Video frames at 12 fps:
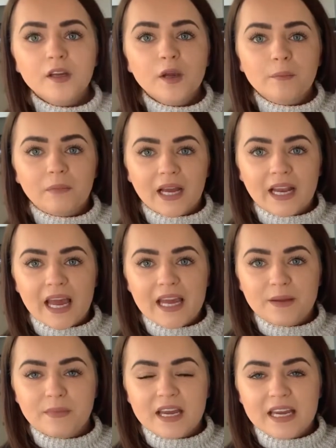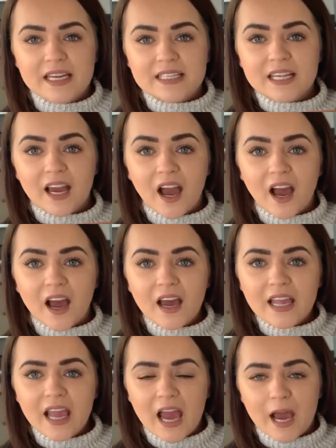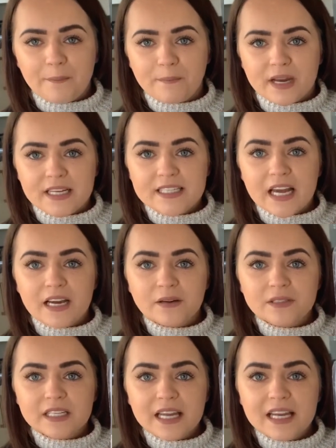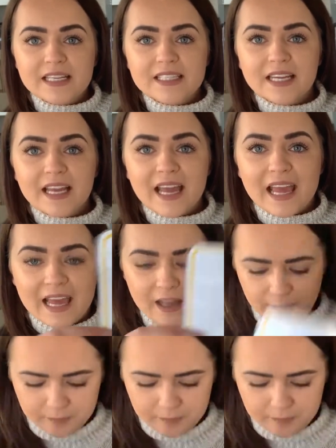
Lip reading: My name is I and my sound is I.